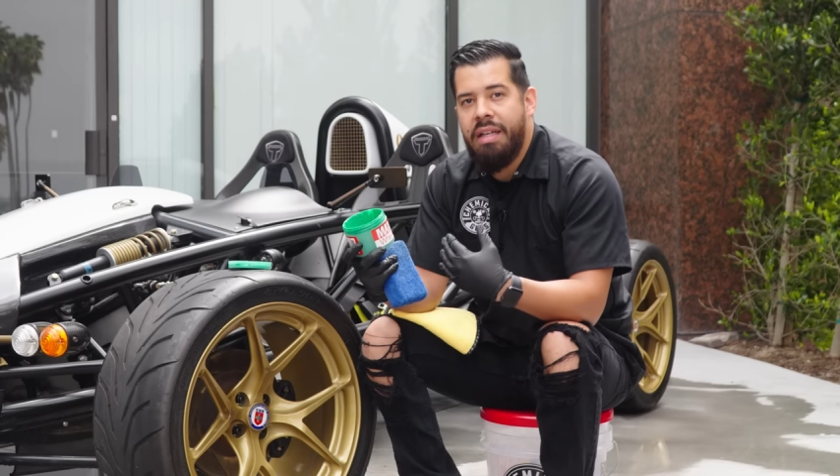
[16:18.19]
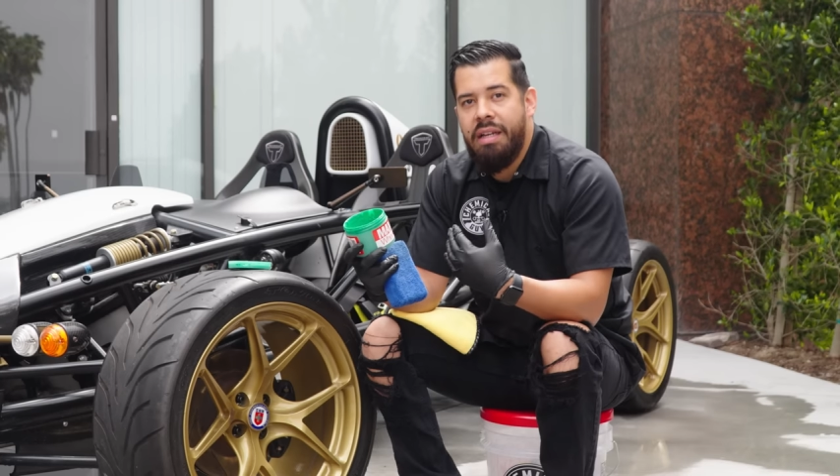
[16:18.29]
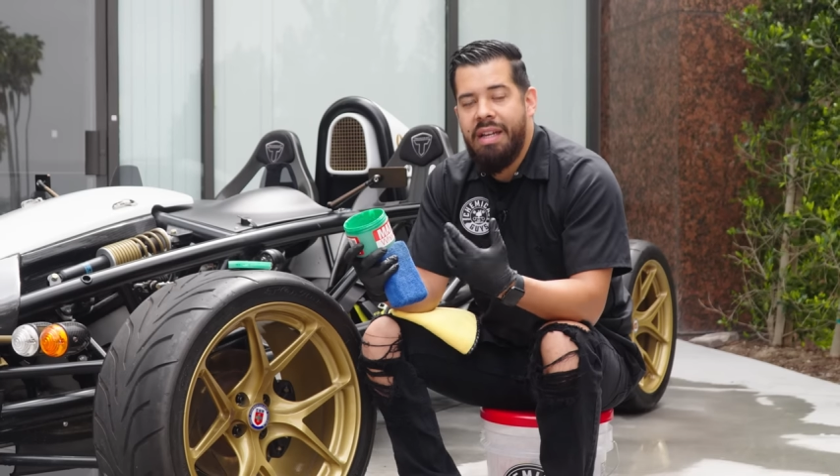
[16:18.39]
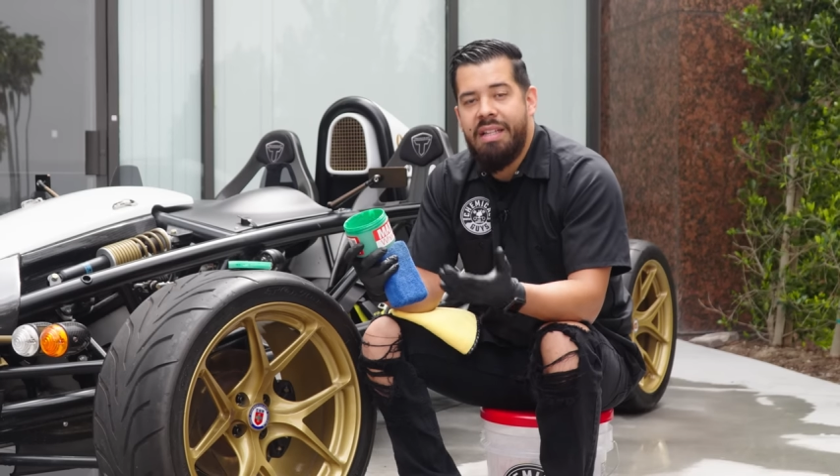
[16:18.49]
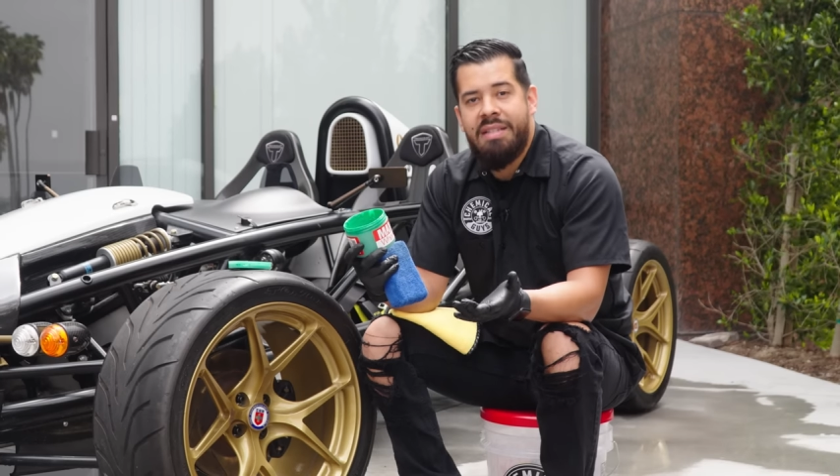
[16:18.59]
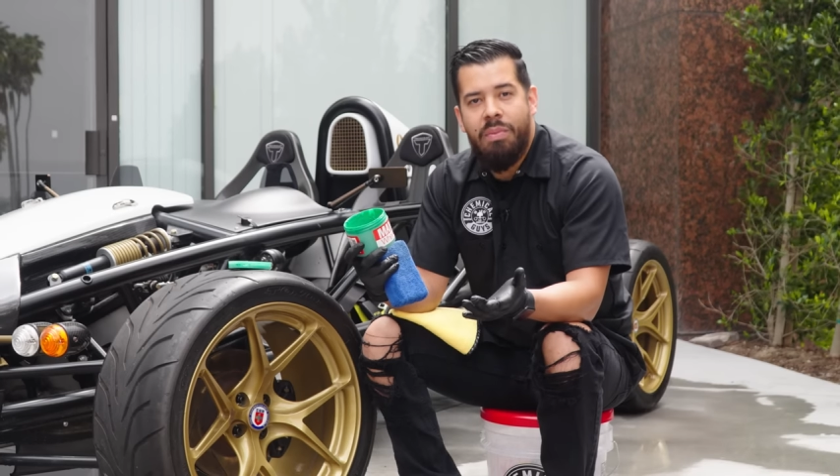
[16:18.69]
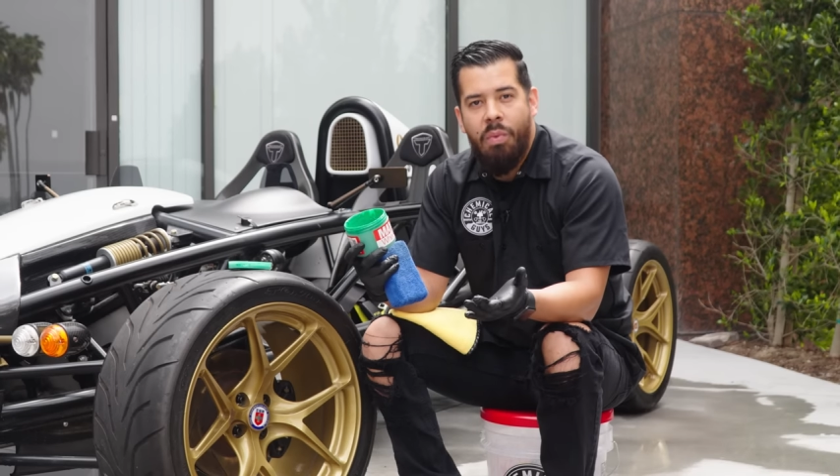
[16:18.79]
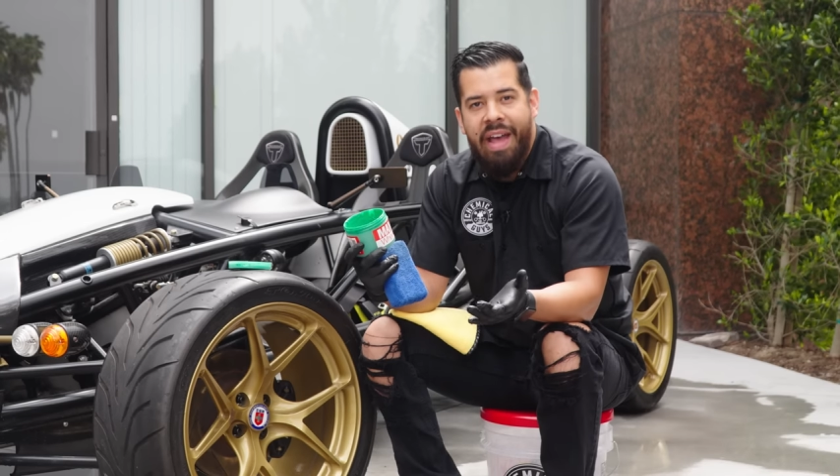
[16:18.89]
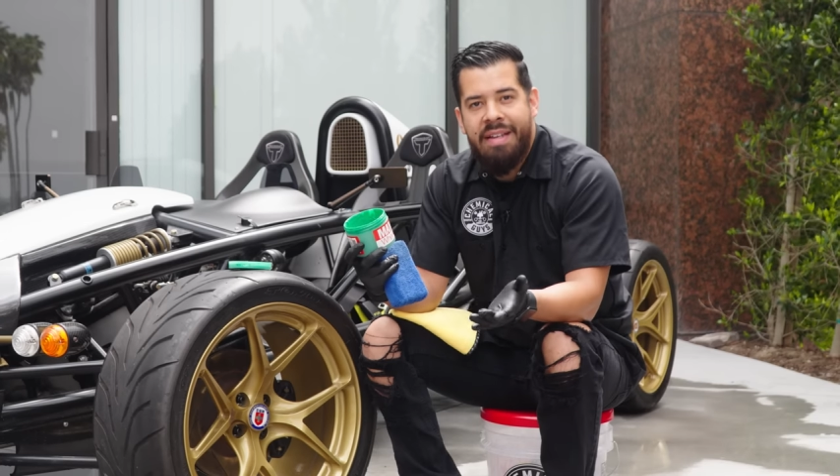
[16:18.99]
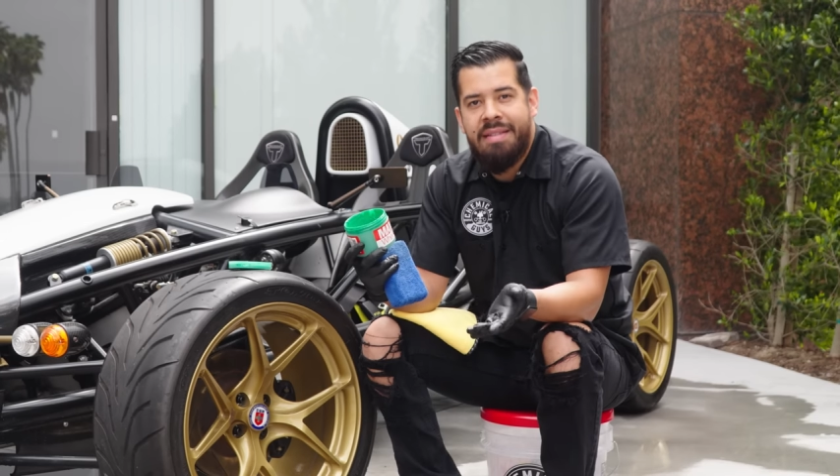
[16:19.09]
against
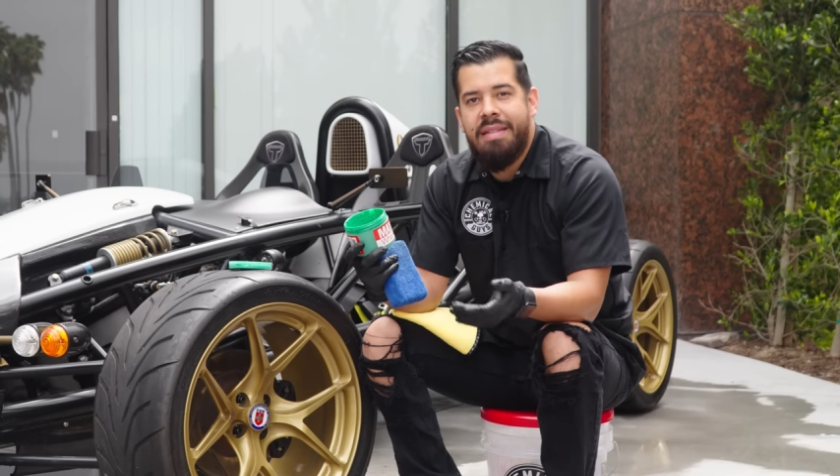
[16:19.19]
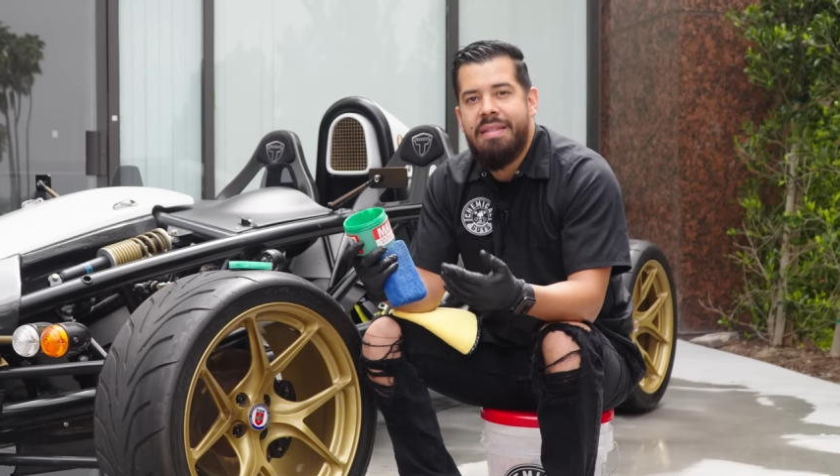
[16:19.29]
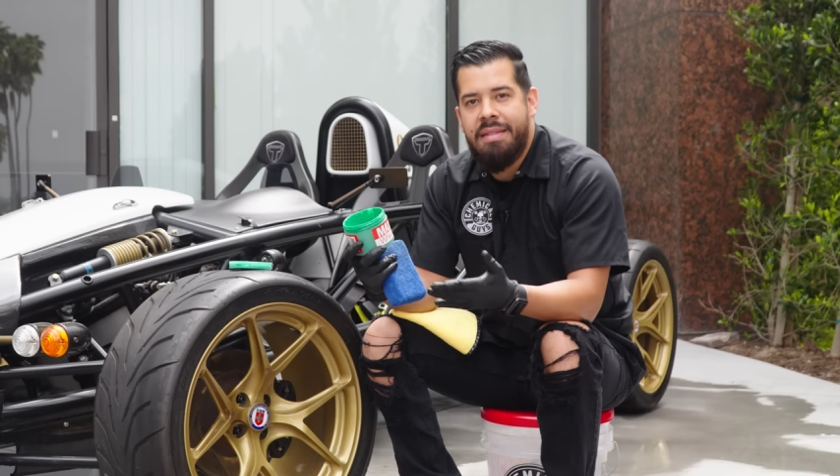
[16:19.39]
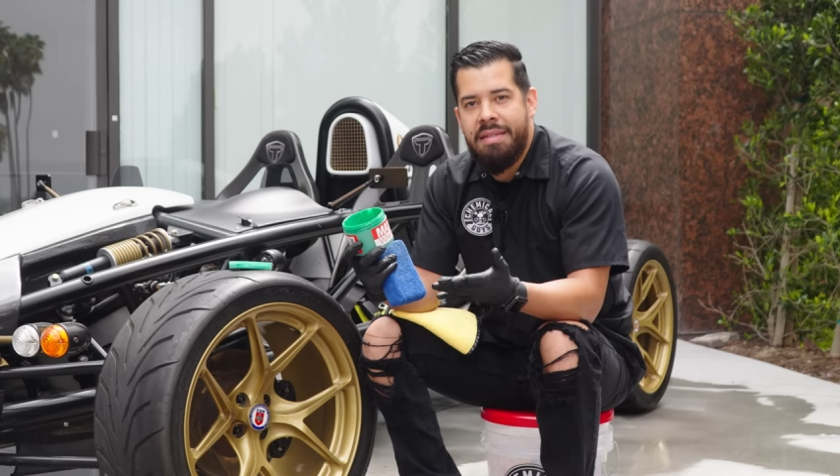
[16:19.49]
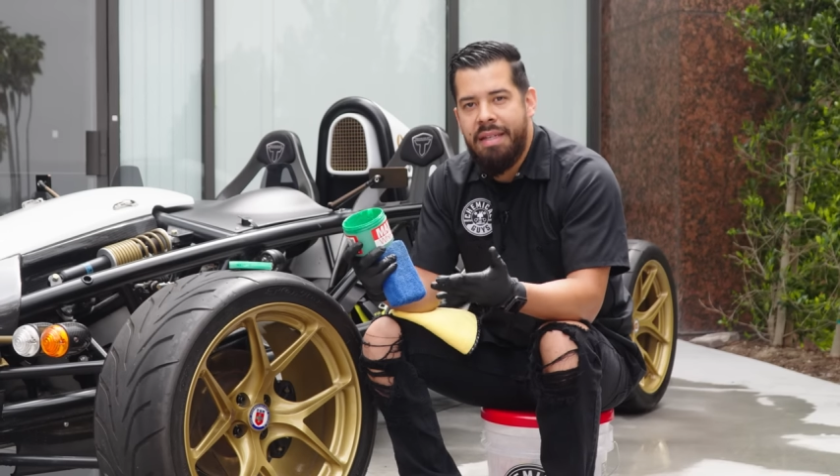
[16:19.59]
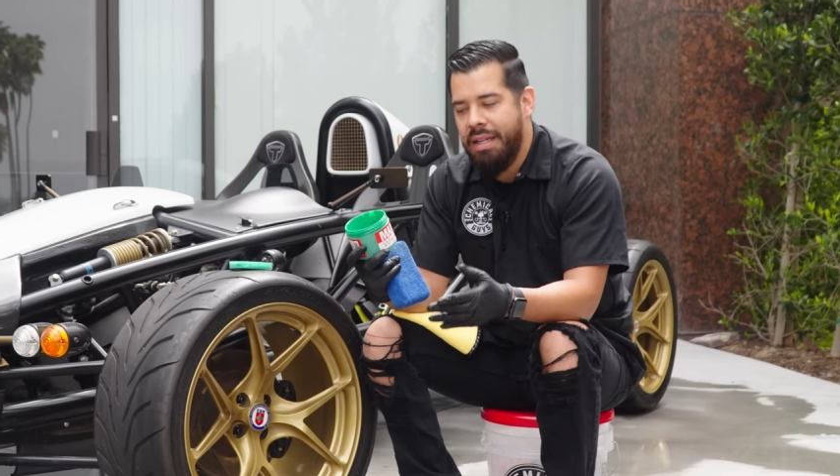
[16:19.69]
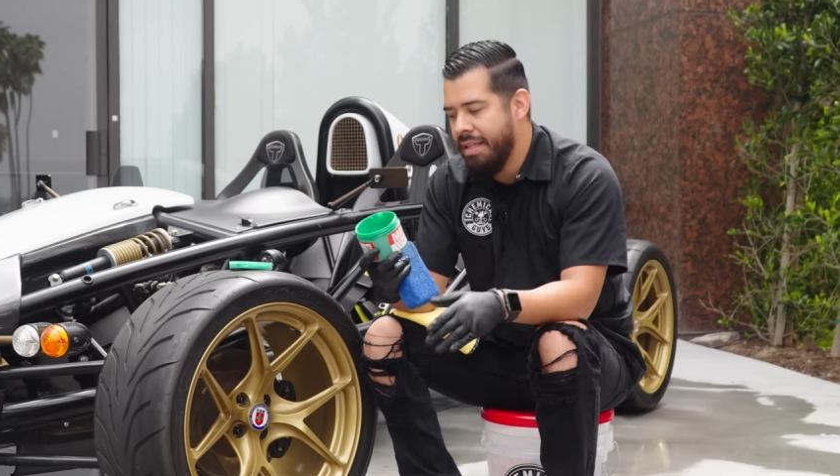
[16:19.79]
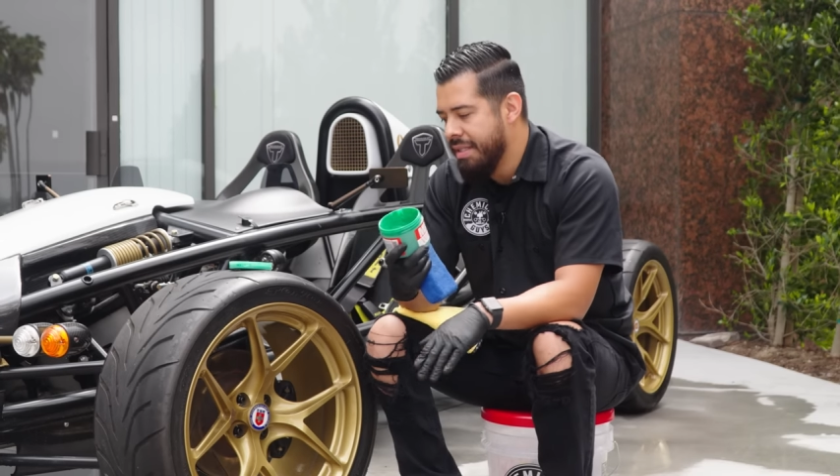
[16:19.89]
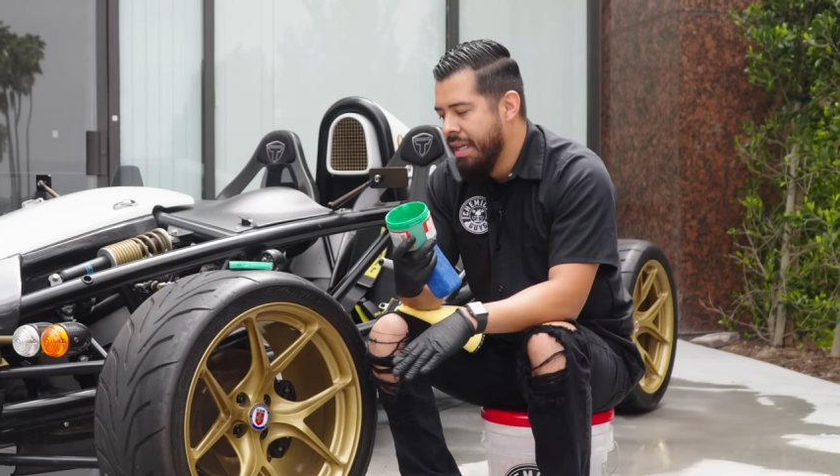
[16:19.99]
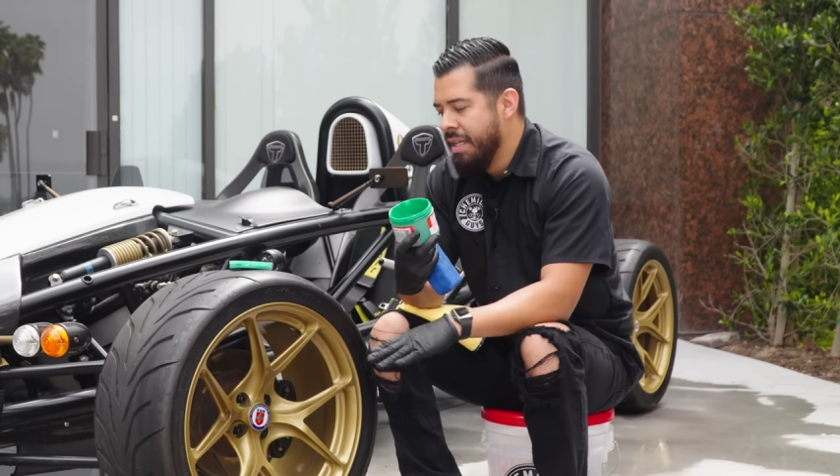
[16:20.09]
waxes and
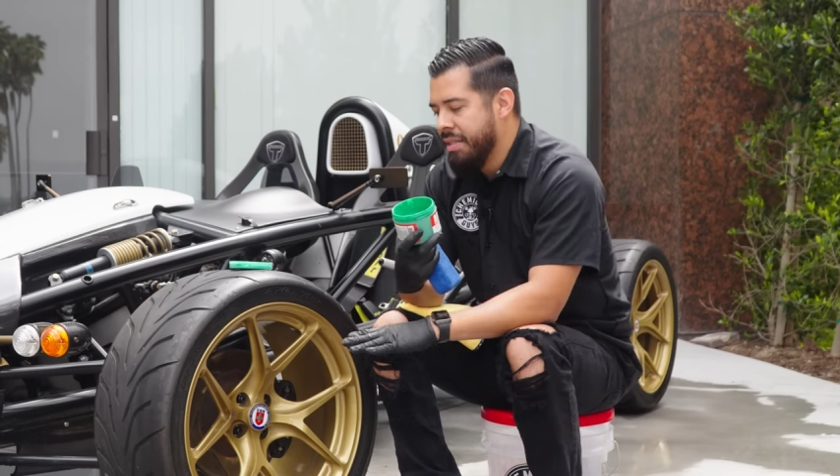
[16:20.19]
sealants.